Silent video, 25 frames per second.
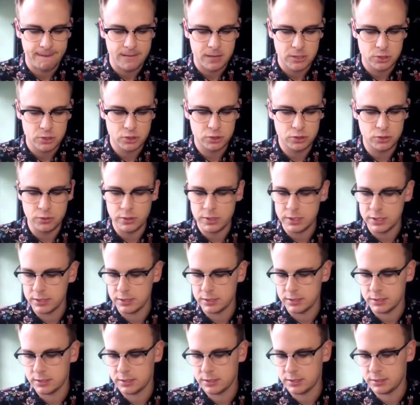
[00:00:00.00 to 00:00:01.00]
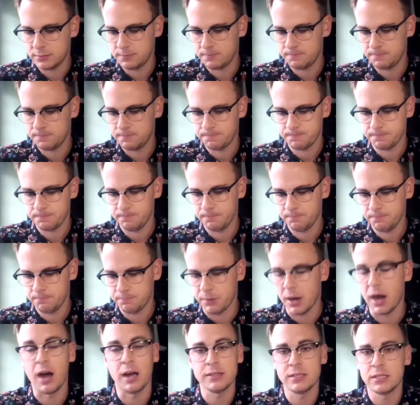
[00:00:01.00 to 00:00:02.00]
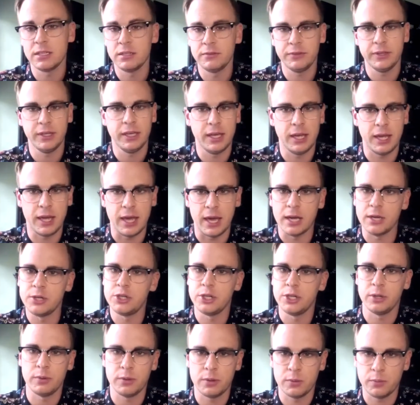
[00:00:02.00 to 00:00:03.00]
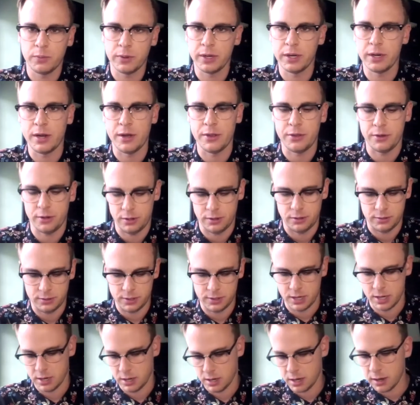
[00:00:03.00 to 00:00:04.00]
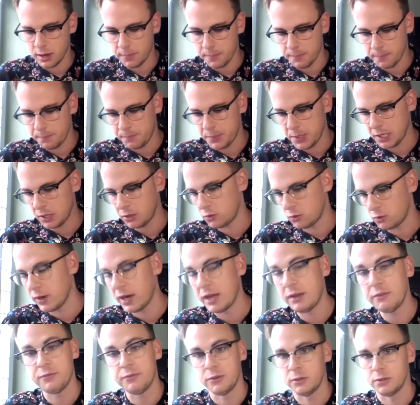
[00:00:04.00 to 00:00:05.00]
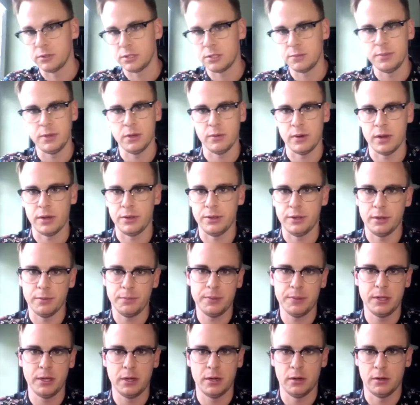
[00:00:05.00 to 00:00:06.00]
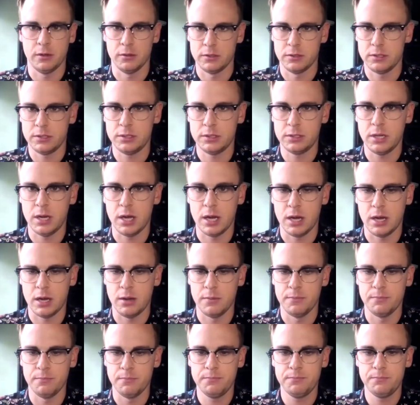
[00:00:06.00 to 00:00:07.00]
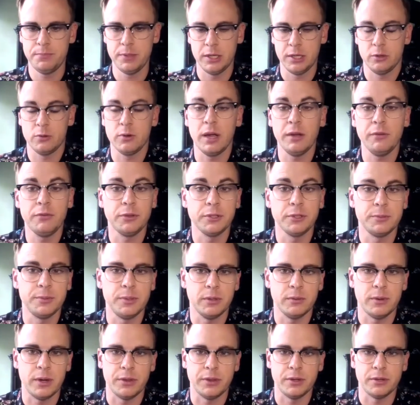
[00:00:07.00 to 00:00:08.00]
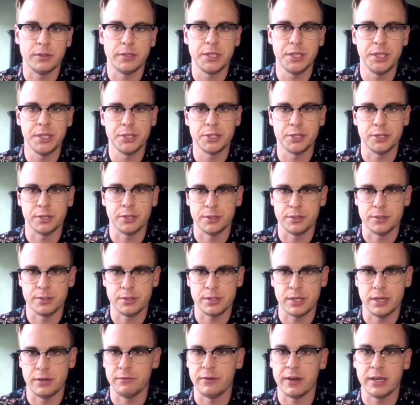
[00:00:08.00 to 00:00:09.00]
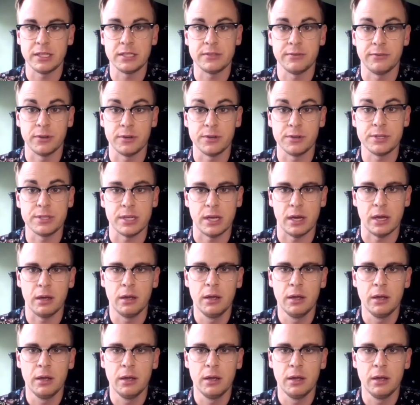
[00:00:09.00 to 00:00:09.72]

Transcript: students positively engaging with one another, being grateful to be around their peers, being grateful to be around their teachers, and vice versa.